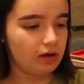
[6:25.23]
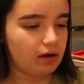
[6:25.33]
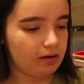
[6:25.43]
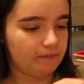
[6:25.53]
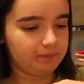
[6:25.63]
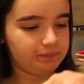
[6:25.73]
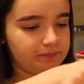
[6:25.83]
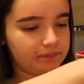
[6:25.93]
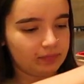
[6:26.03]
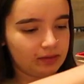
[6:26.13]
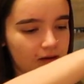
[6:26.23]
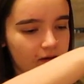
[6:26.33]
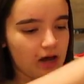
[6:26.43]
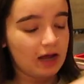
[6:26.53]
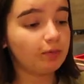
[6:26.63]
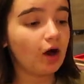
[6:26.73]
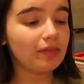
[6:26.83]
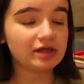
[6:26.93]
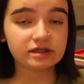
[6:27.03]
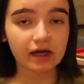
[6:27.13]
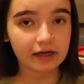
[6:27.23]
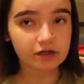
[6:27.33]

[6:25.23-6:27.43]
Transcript: I bought this tie